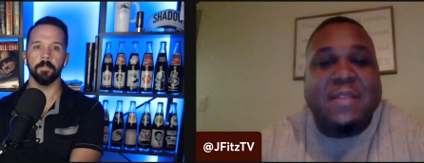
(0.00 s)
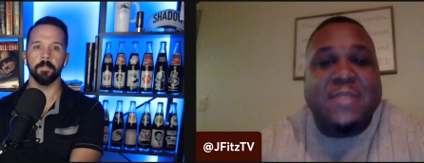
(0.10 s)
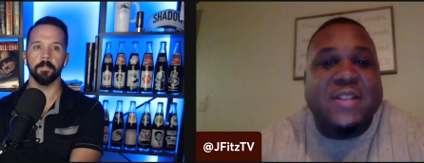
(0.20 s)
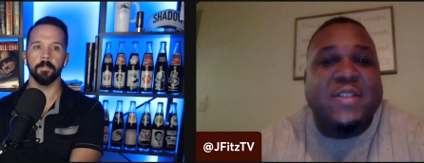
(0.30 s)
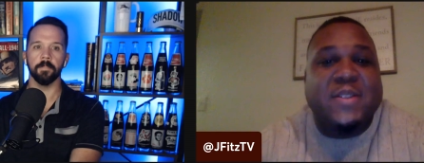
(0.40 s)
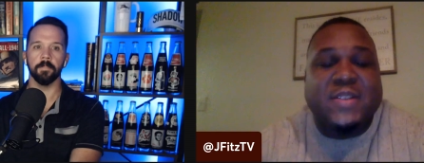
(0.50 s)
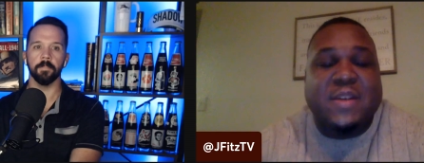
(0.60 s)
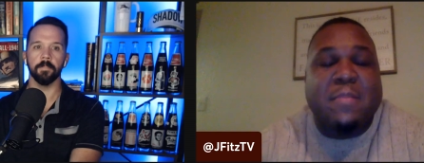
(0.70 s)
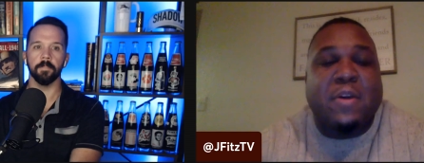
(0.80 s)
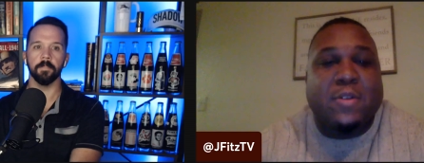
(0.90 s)
Speaker 1: teams into the
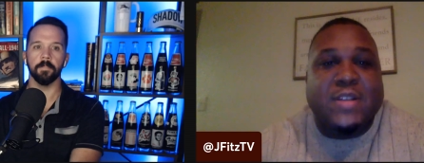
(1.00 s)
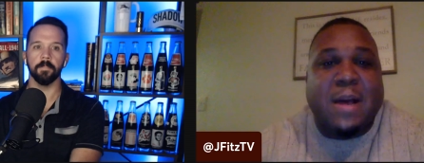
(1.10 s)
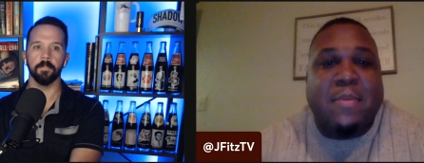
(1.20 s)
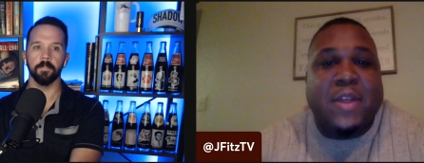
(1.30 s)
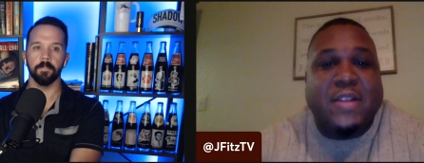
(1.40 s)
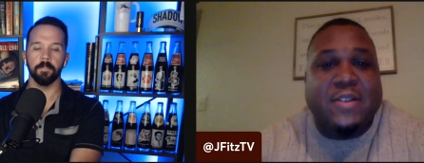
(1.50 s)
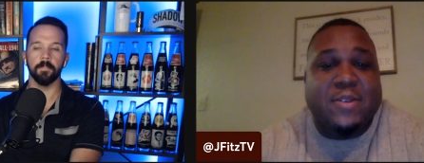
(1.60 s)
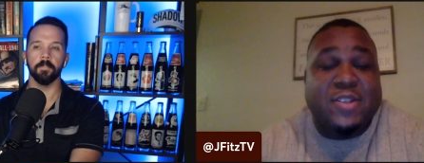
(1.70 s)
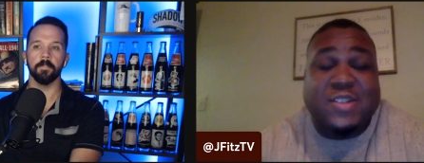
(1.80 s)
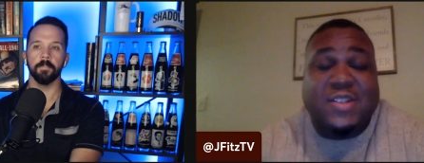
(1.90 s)
Sun Belt on top of that.
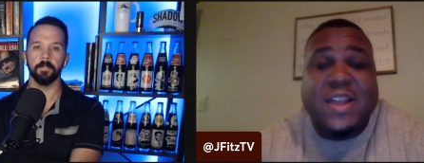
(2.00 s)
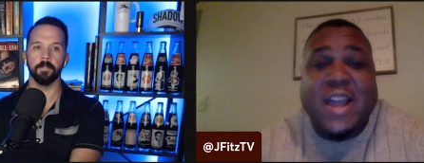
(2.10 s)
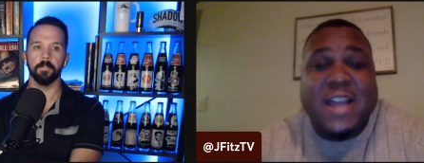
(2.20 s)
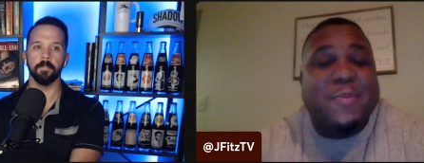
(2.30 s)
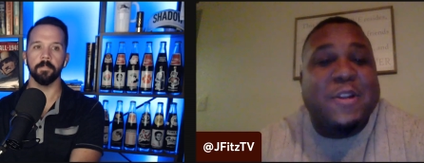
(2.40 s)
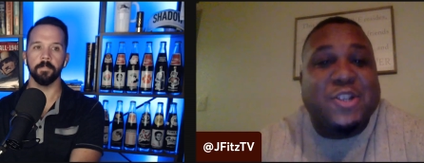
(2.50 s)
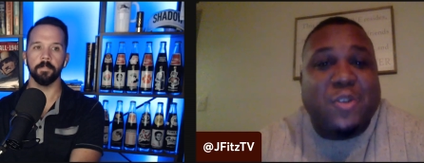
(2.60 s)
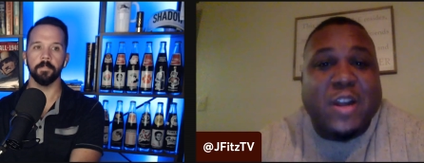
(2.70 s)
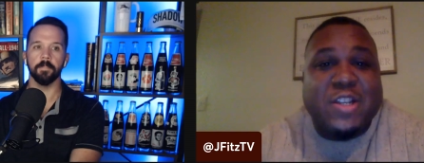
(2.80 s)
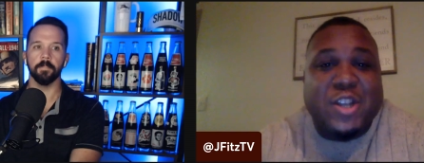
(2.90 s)
So it's been a
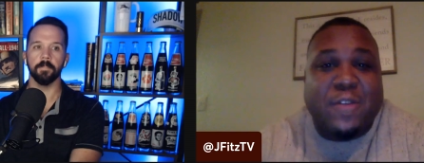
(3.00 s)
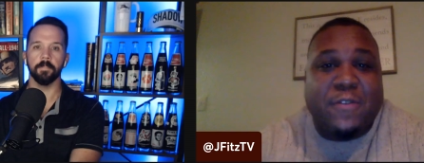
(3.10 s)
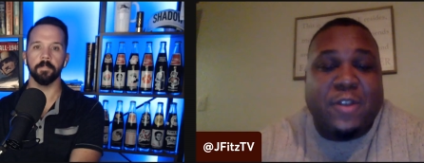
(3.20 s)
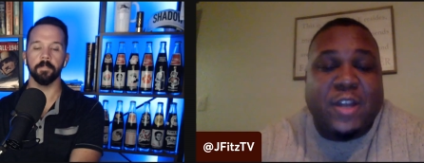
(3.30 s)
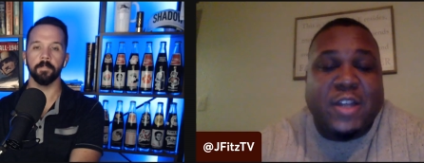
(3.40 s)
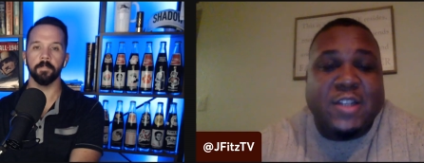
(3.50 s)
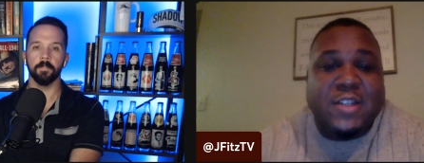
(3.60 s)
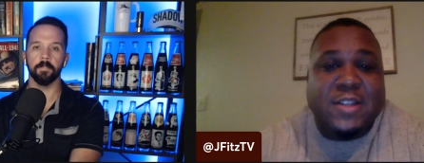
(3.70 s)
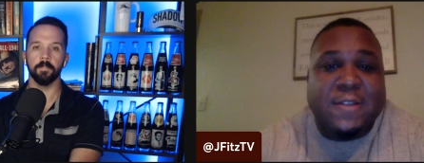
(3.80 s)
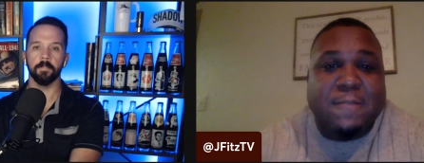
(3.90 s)
strange year for the
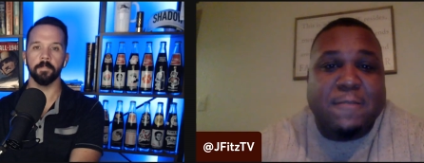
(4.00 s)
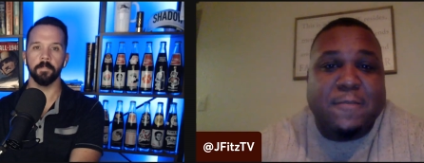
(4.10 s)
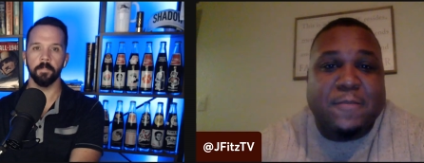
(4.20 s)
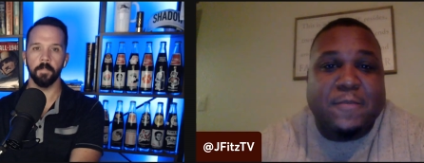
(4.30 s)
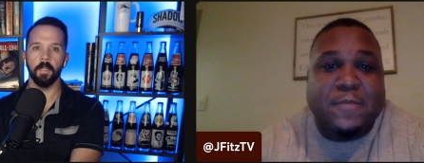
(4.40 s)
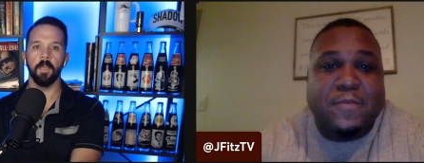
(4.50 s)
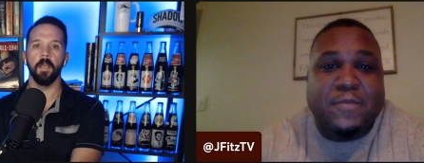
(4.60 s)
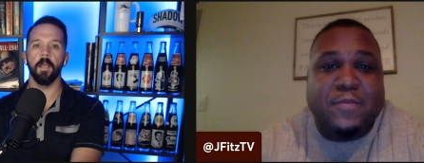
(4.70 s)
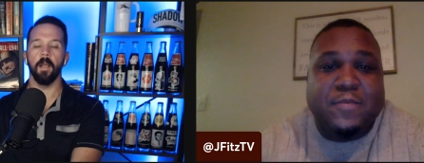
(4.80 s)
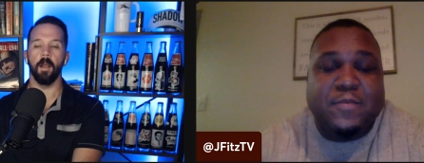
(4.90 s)
Cajuns.
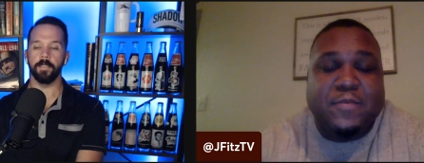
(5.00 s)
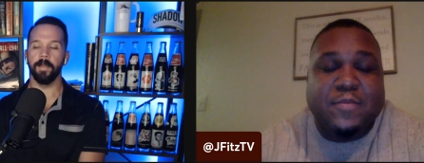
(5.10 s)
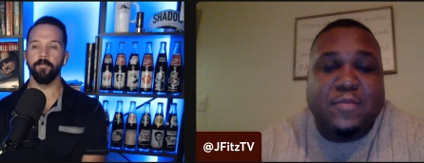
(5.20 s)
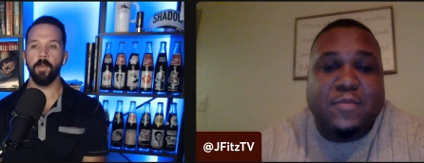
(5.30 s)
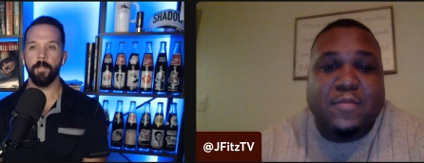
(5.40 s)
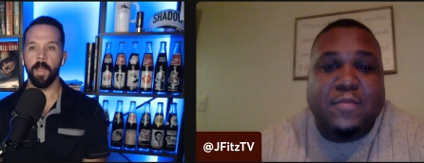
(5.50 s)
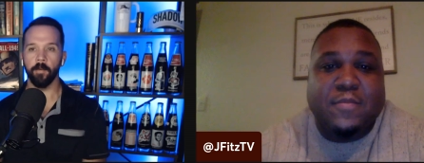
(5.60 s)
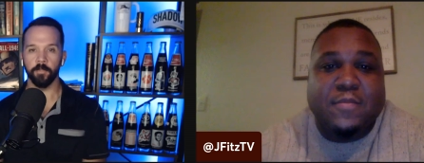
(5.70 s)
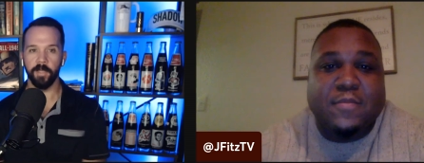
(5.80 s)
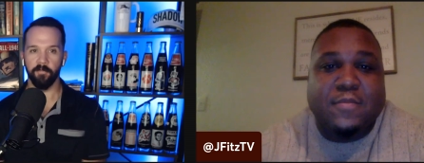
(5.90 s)
Speaker 2: All
Speaker 1: right.
Speaker 2: Tell me about
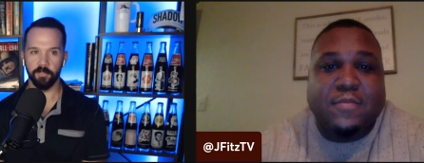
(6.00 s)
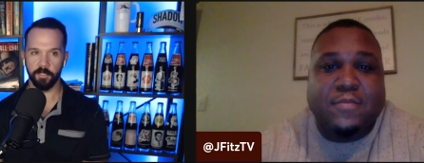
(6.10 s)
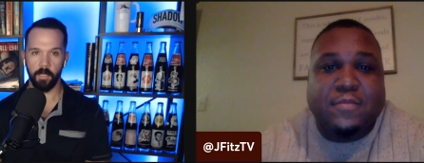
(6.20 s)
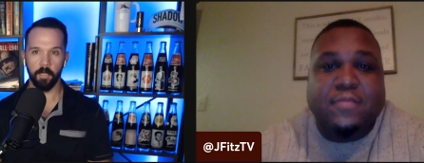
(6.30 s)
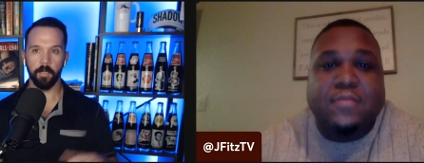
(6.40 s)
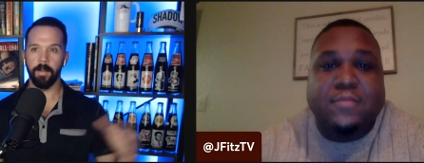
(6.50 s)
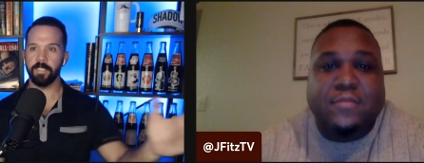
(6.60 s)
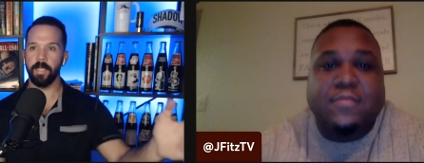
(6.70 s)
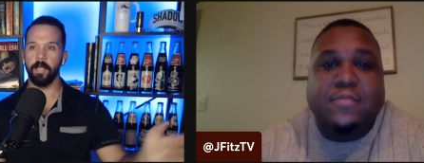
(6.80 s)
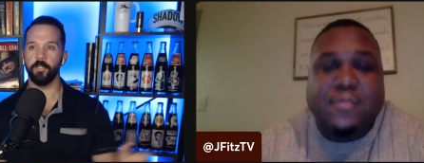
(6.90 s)
Michael Jefferson. I look at my
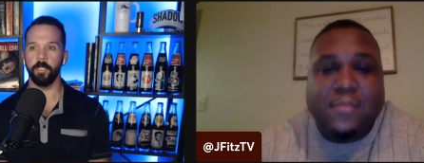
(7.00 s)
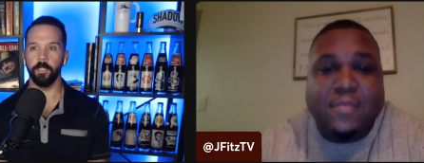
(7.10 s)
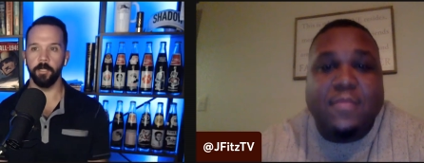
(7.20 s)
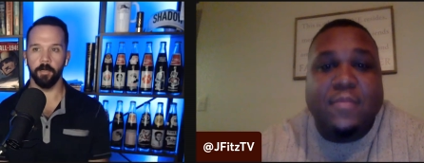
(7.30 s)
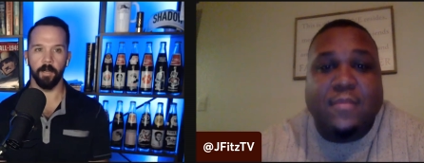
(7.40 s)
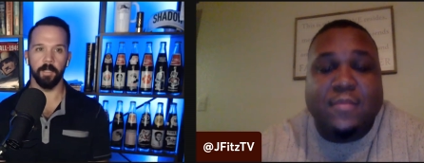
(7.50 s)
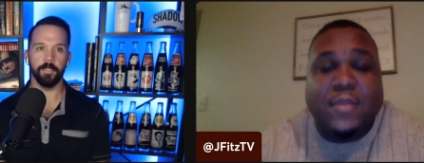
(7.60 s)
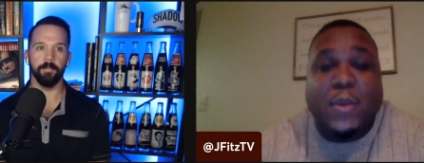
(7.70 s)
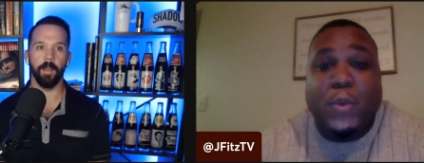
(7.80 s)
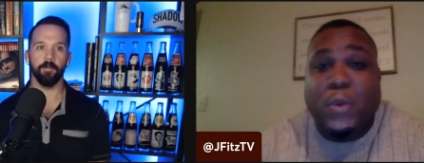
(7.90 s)
stat sheet here and I
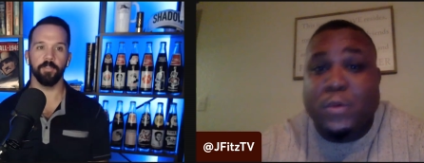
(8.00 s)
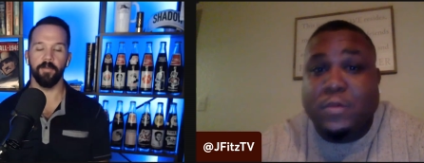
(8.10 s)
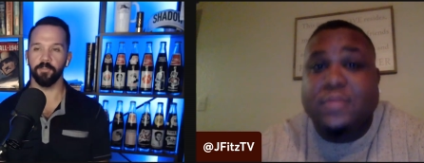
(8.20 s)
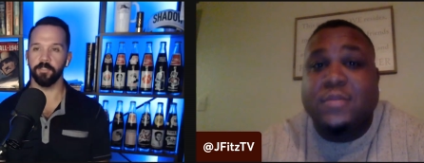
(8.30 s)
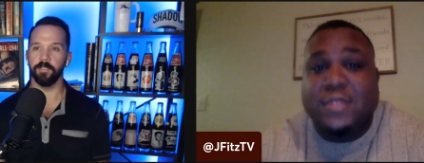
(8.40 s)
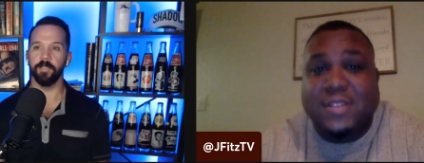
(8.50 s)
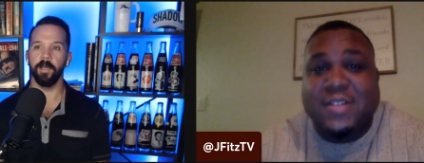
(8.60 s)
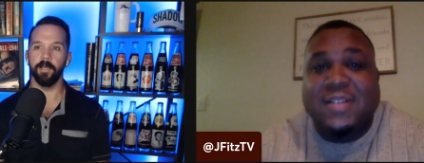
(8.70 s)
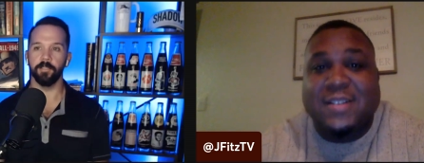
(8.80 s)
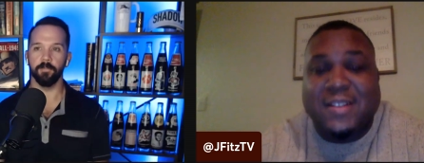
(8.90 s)
see Michael Jefferson
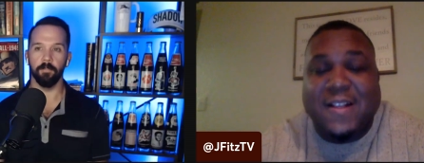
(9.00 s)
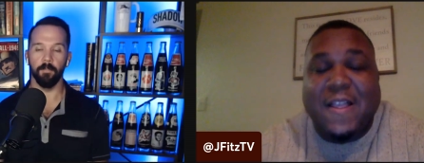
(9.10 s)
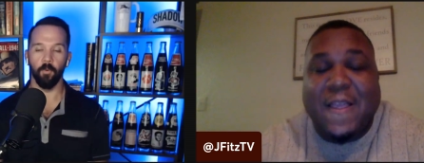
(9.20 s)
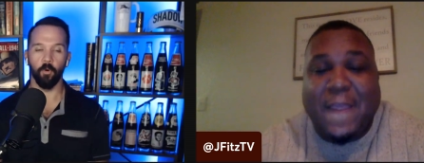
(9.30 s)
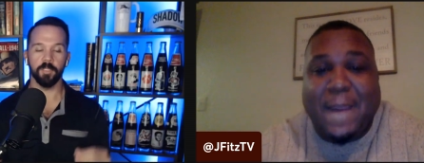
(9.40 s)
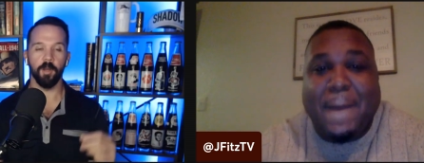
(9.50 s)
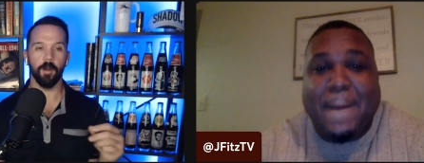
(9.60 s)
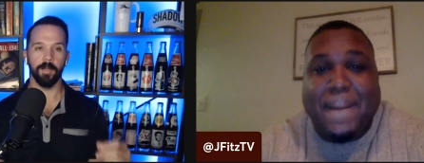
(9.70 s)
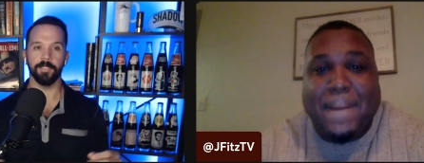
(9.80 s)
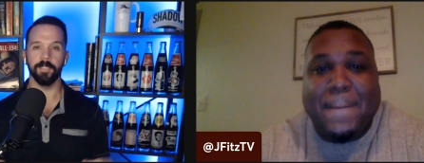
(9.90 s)
has more
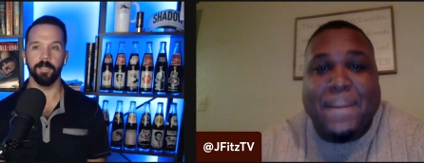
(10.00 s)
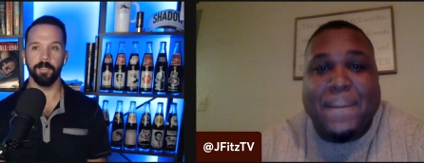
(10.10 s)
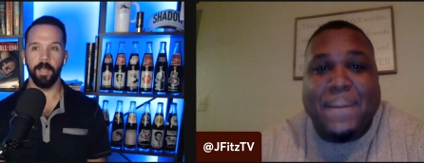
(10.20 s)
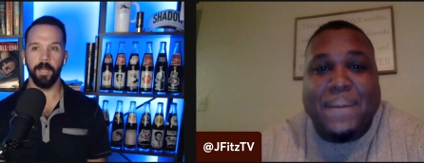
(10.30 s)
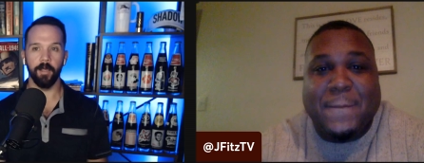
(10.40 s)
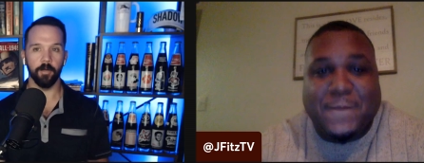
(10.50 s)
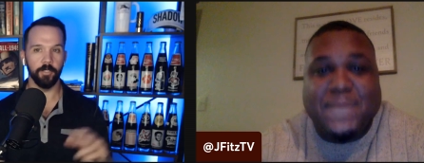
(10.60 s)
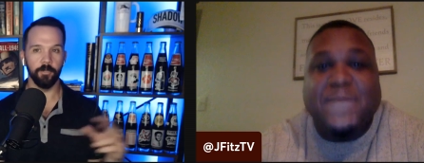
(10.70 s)
targets than any other 2